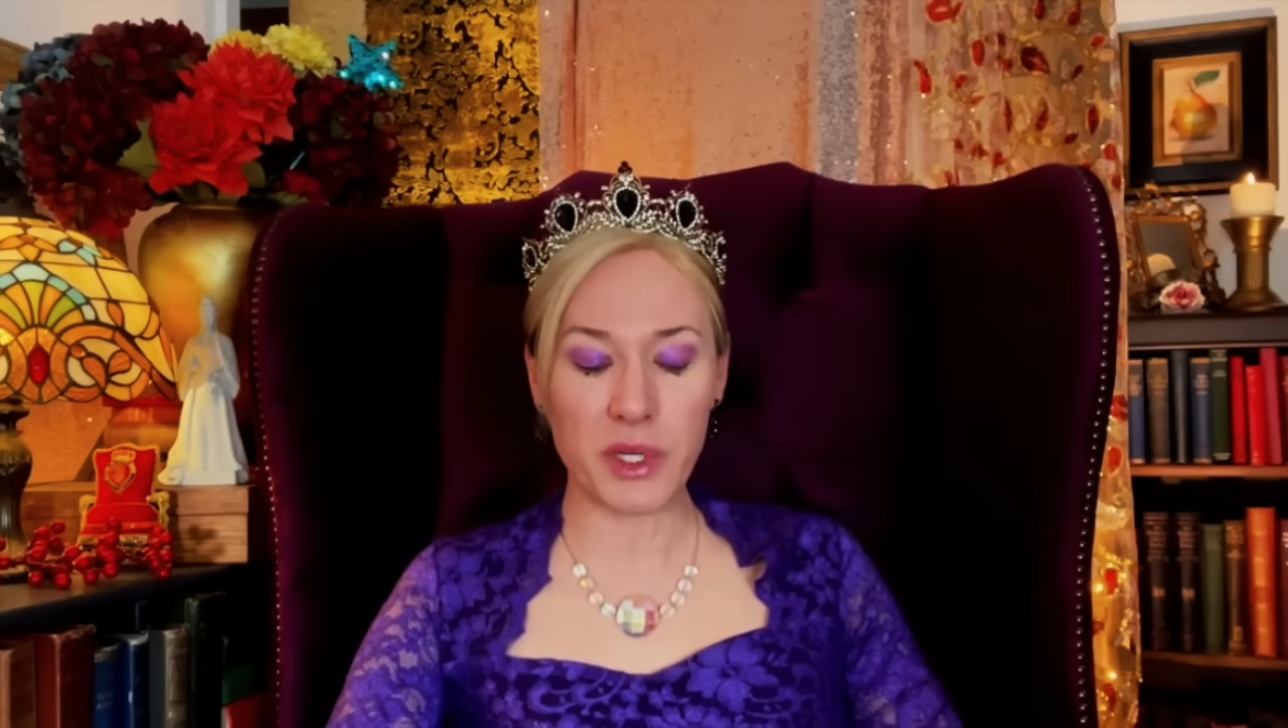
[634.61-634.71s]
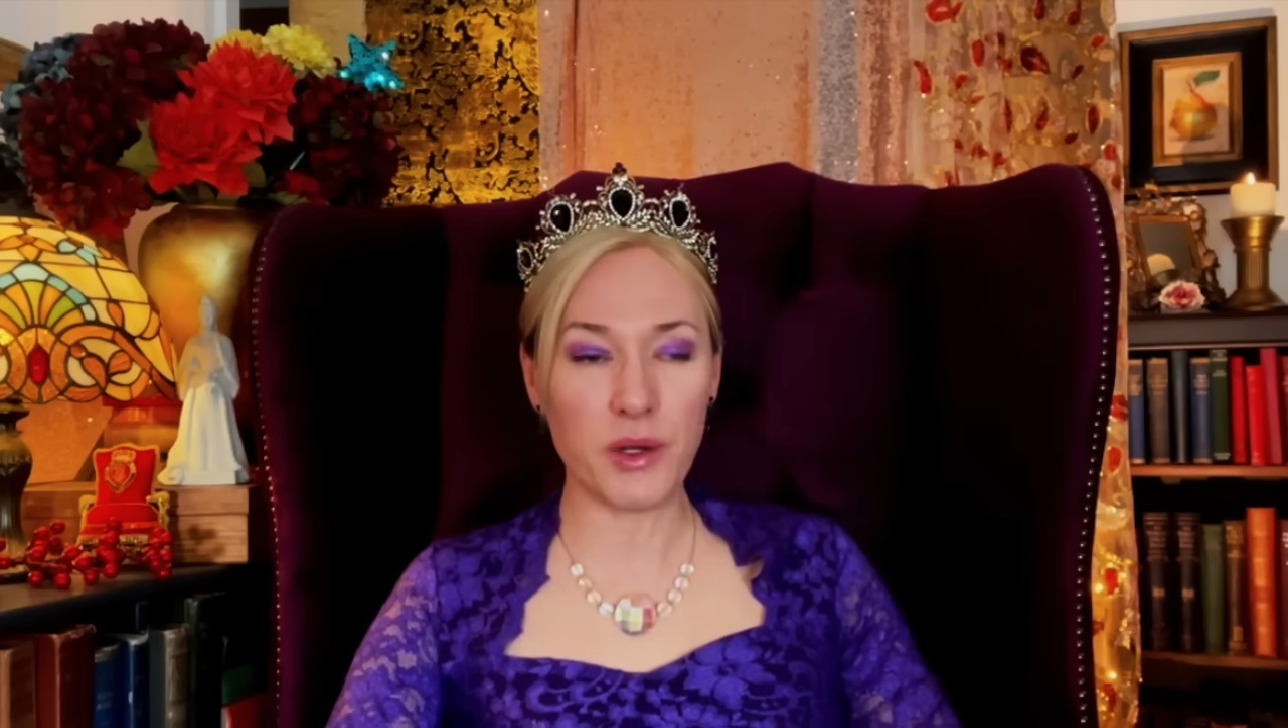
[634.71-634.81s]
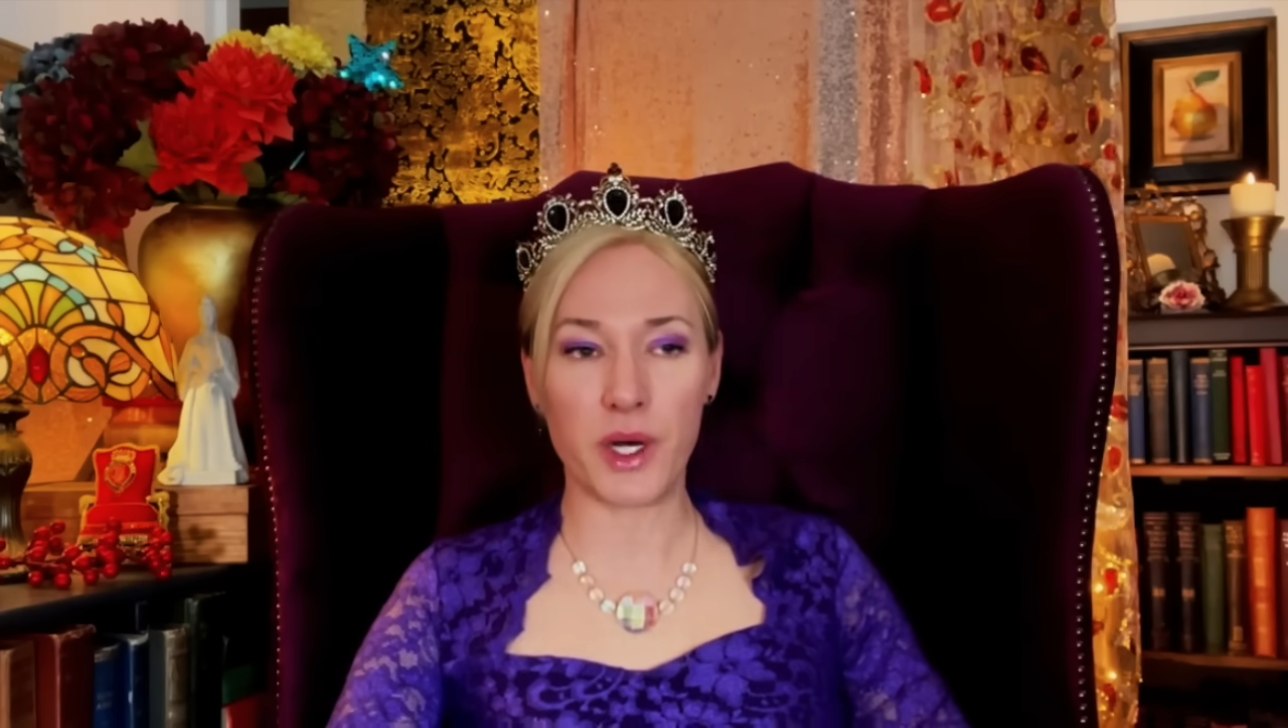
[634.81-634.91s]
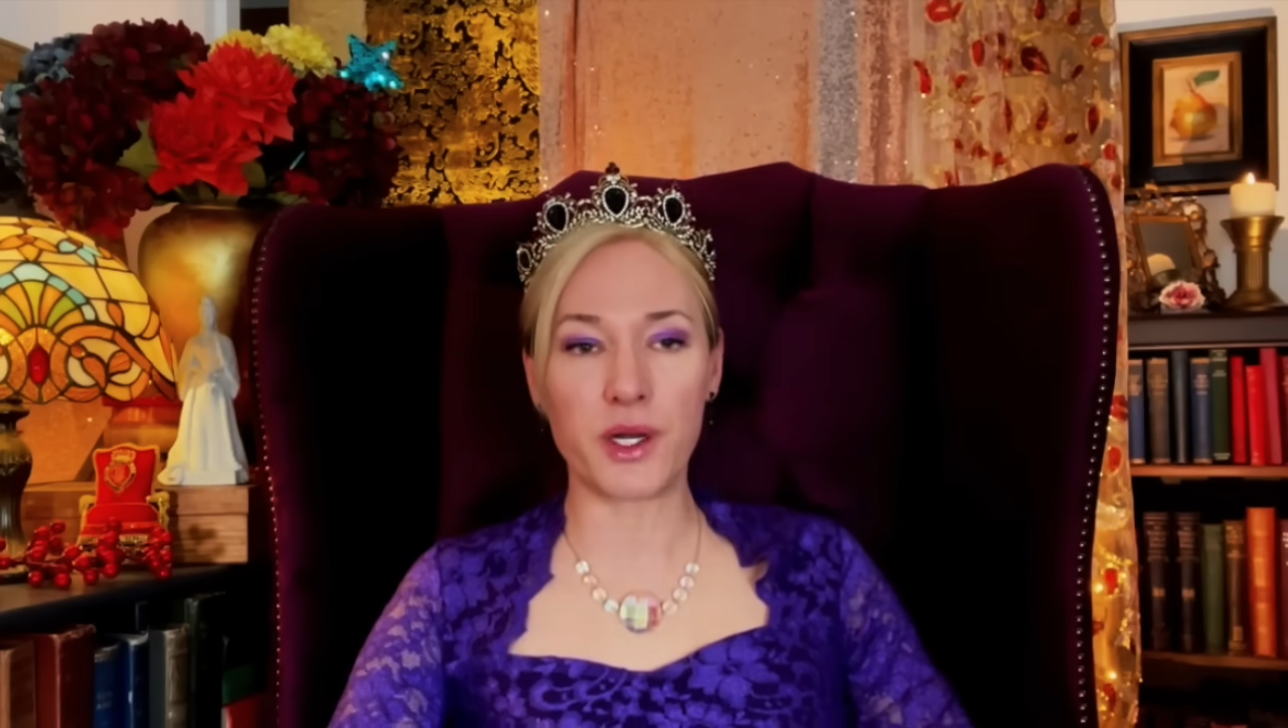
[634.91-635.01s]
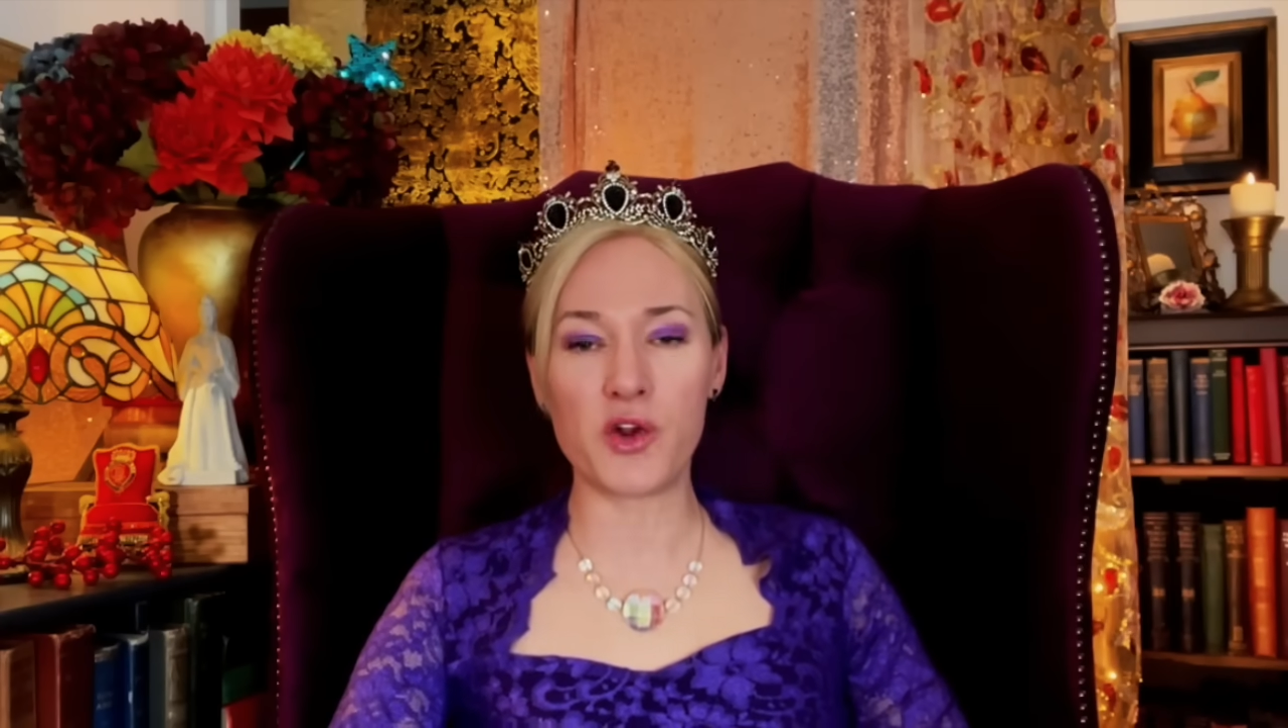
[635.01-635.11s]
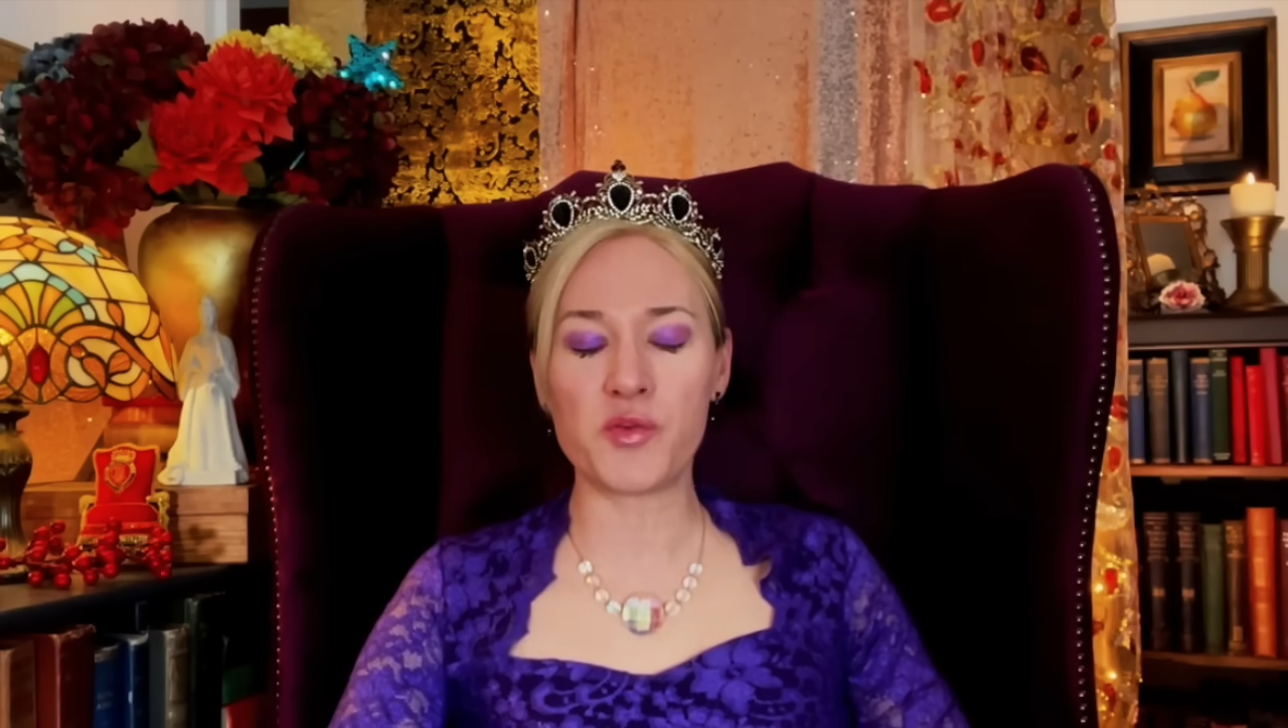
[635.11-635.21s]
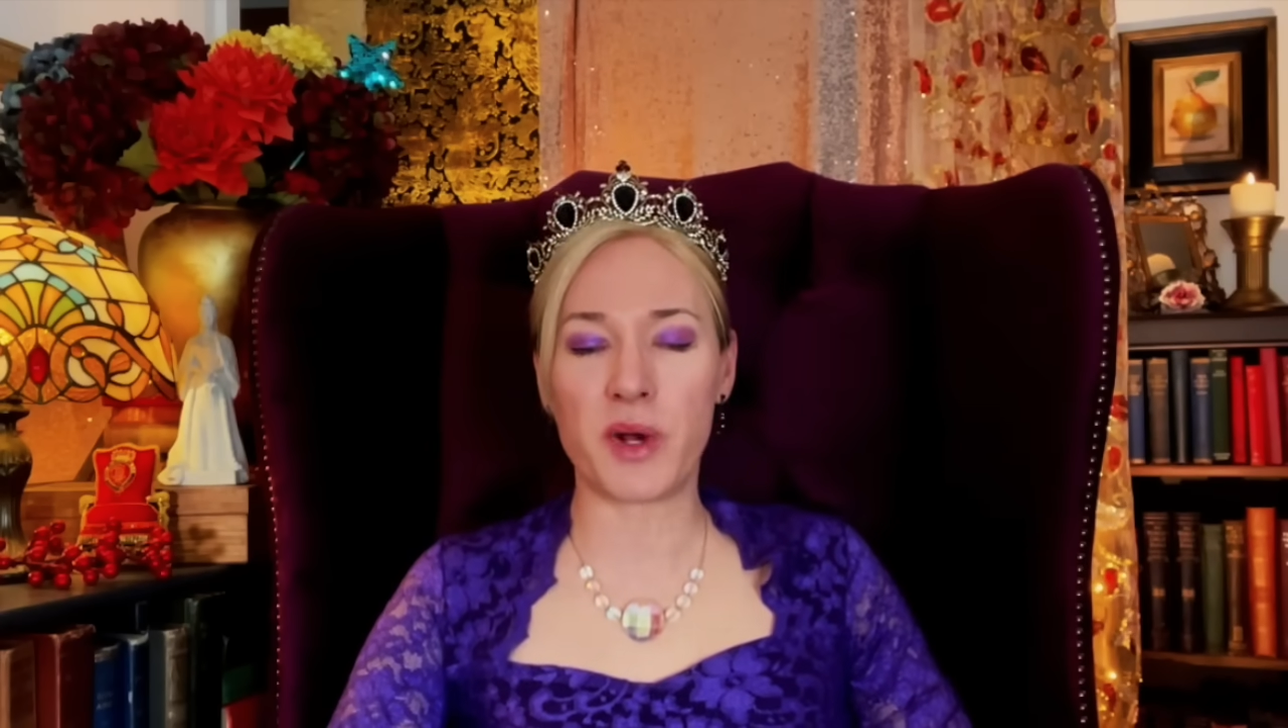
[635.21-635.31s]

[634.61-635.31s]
but you are not a